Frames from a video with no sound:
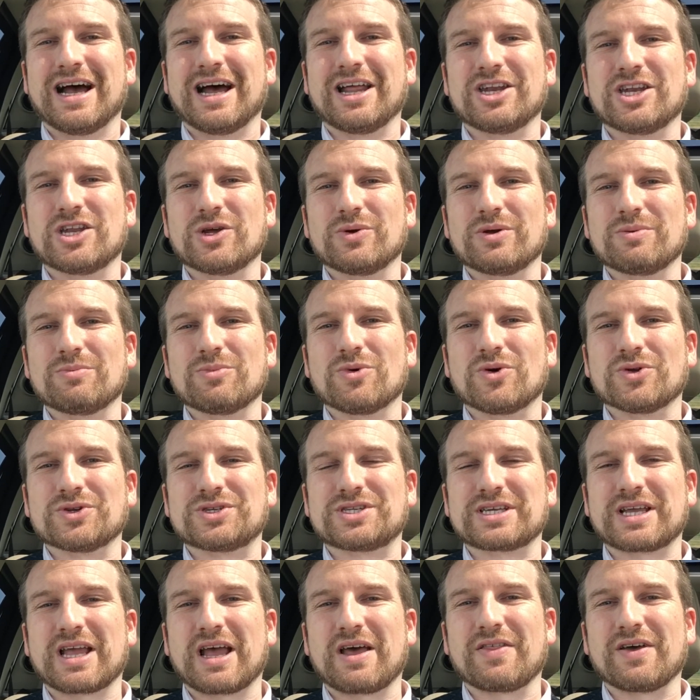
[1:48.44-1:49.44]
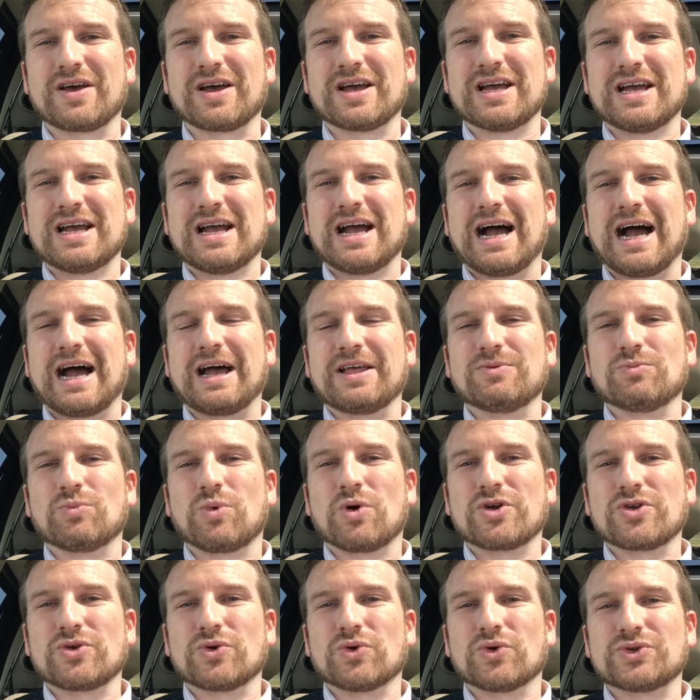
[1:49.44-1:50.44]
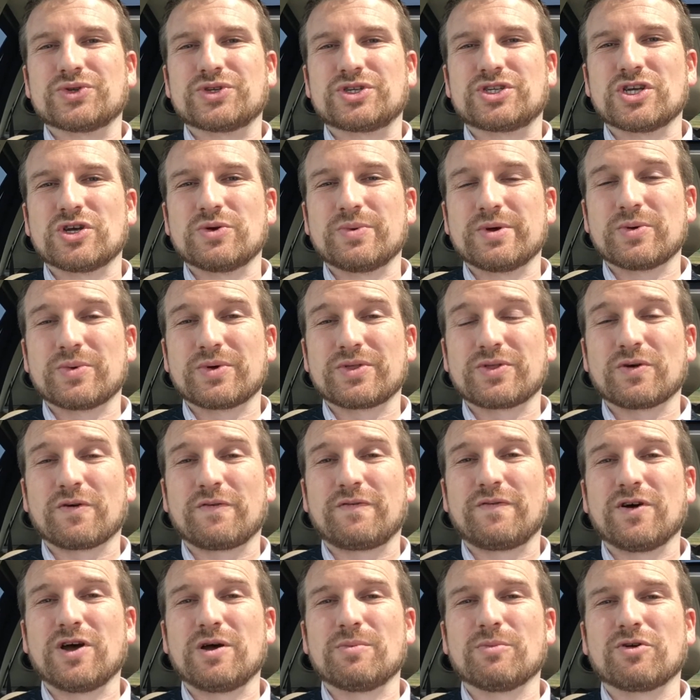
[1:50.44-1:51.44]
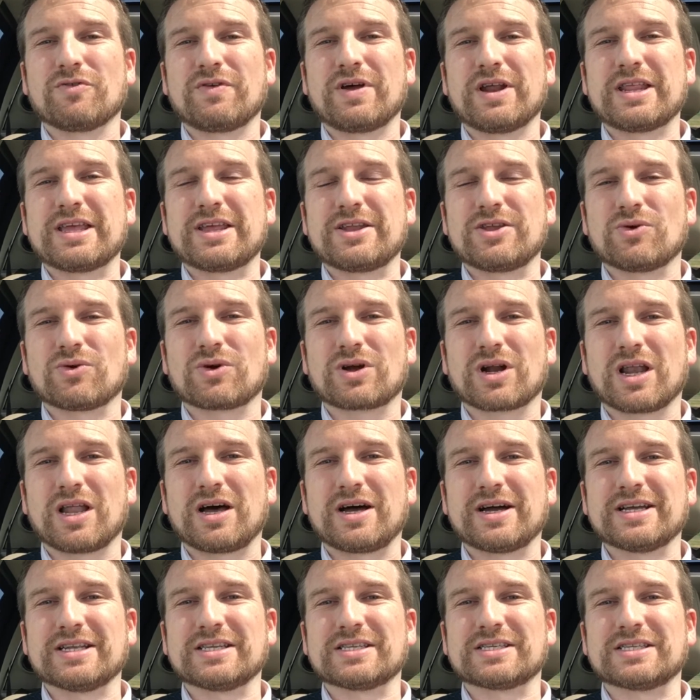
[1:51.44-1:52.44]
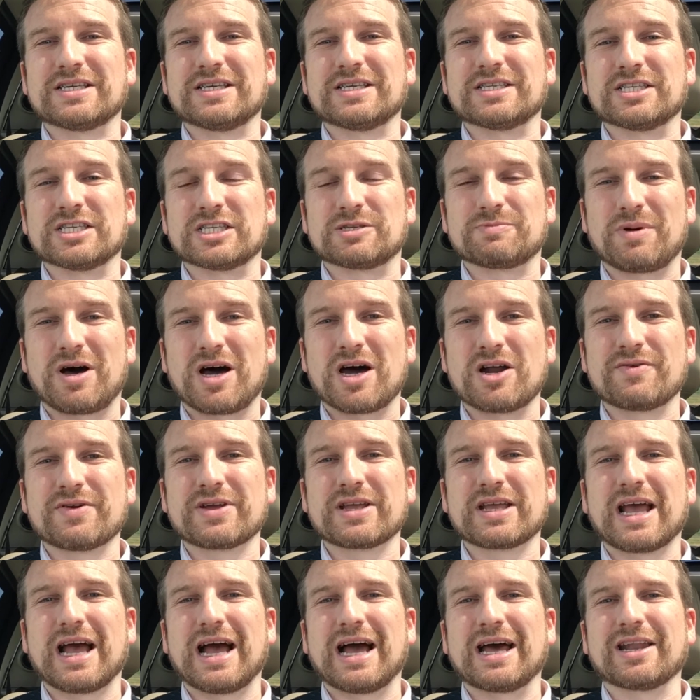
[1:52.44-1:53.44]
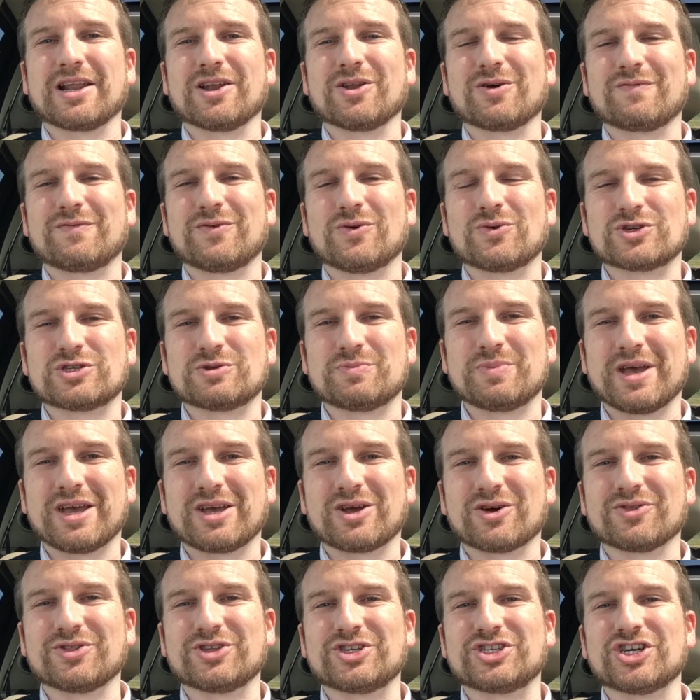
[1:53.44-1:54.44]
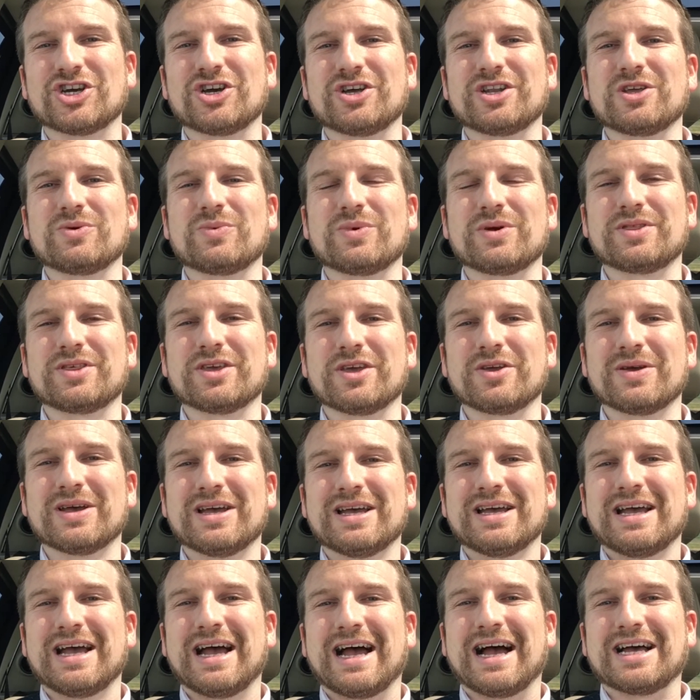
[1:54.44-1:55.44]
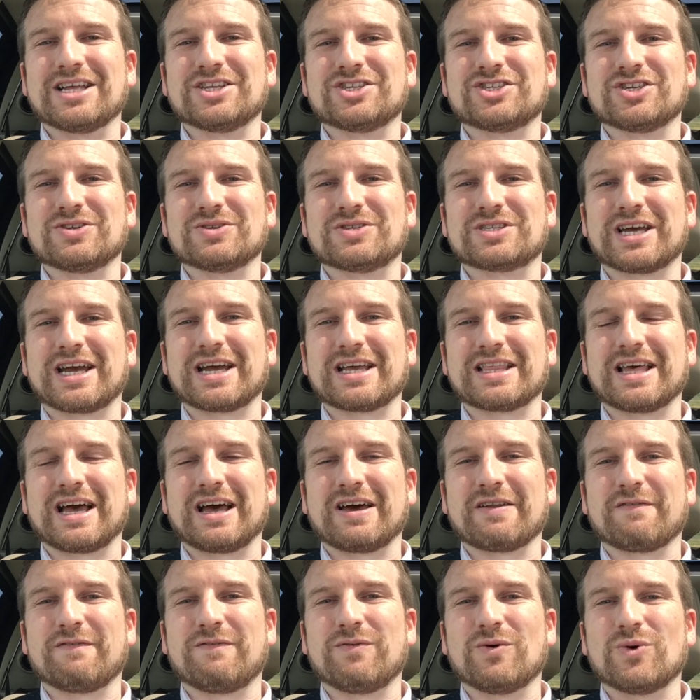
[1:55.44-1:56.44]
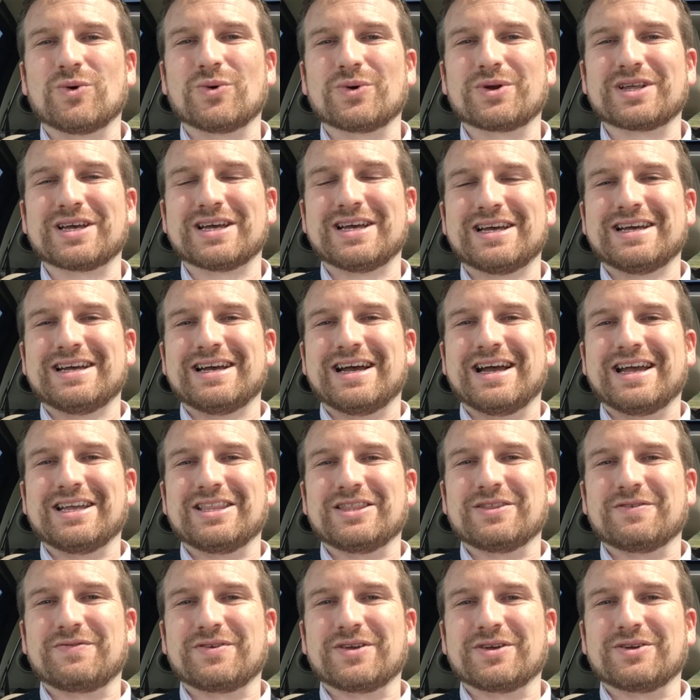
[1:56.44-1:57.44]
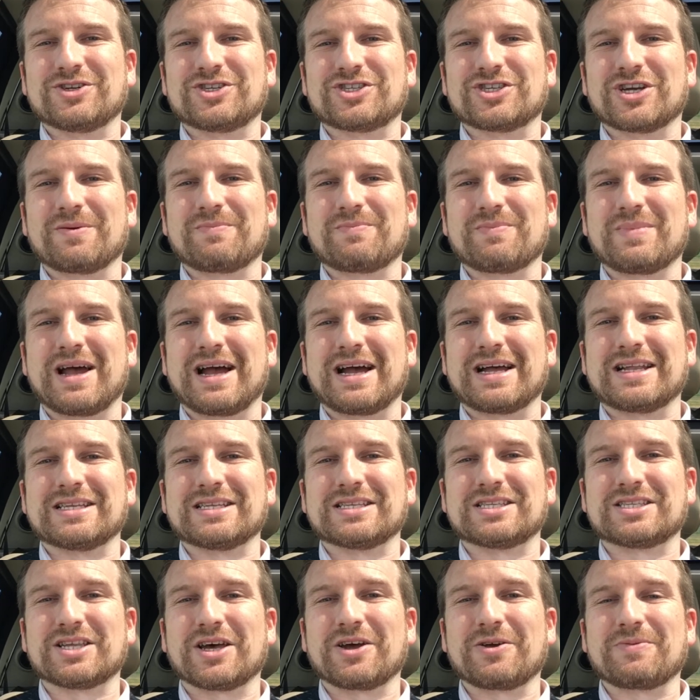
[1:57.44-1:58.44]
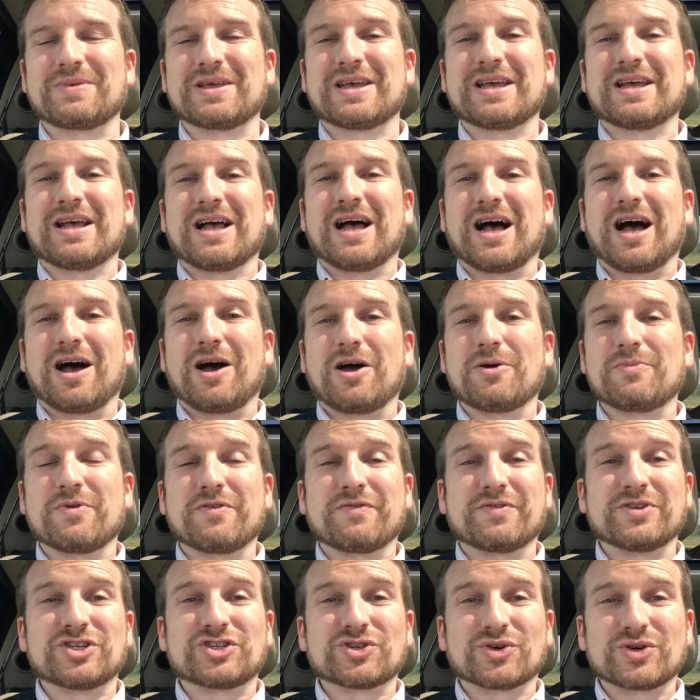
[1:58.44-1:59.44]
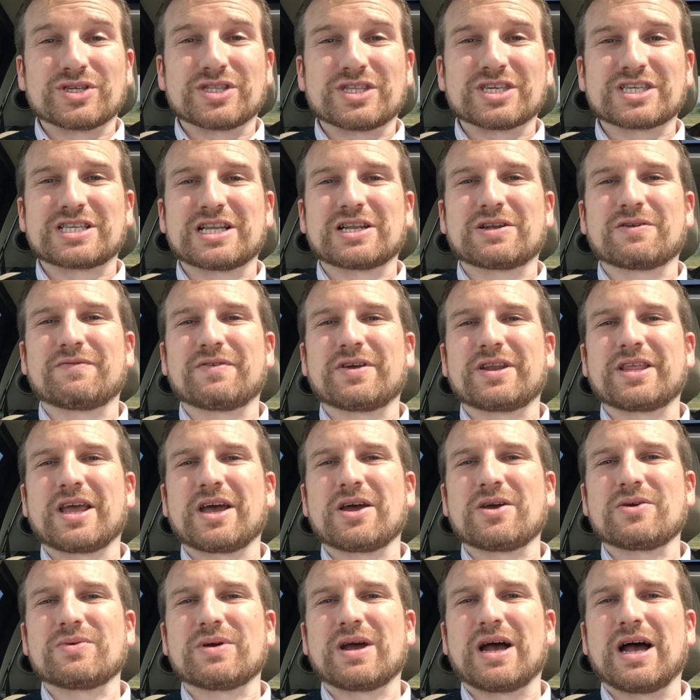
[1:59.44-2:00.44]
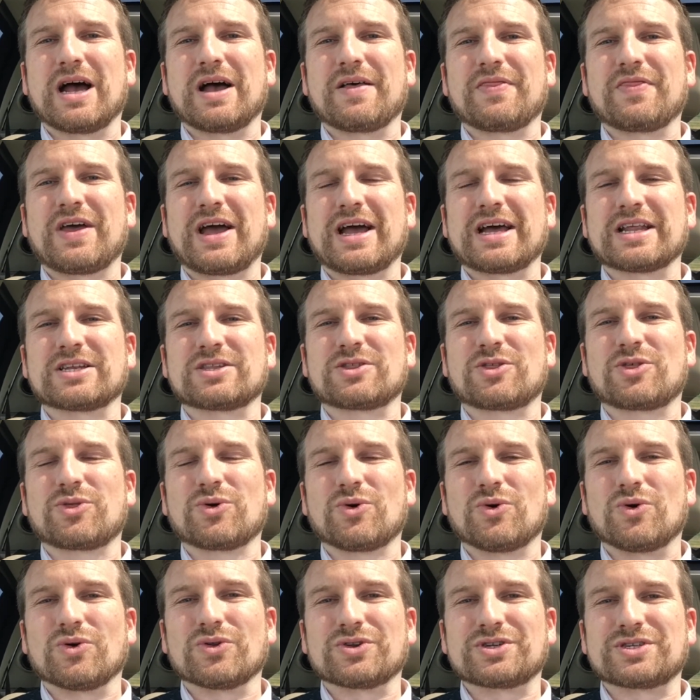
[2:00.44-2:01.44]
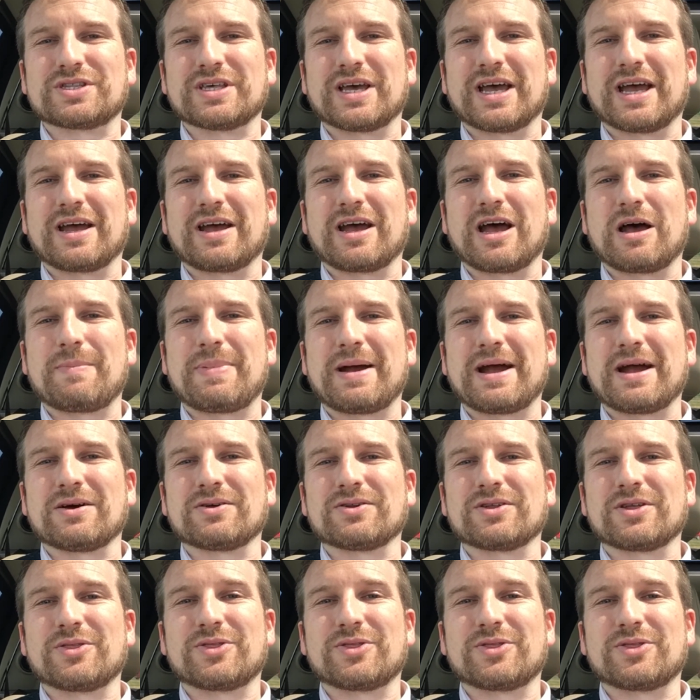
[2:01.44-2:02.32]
and doing more together. And what you're doing with your firm already and your clients is inspiring, and I look forward to being on the journey with you as you take that forward in the future. And so I hope you've enjoyed this little video. That thought there about